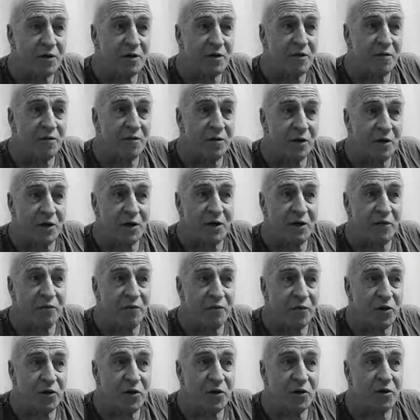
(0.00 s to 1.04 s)
a very
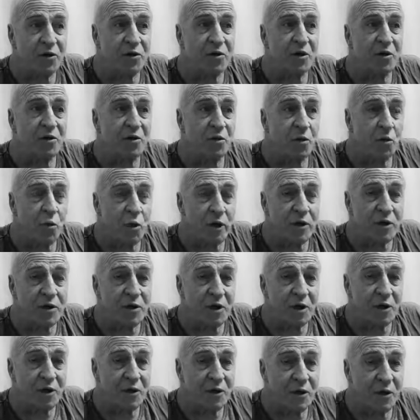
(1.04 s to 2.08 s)
convenient and quick
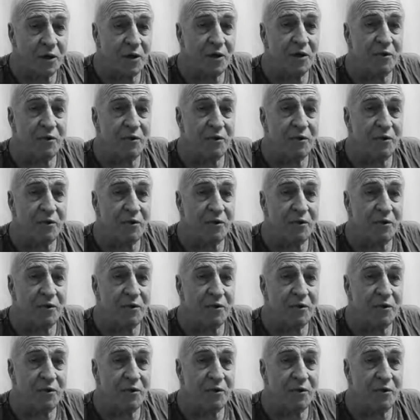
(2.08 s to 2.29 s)
technique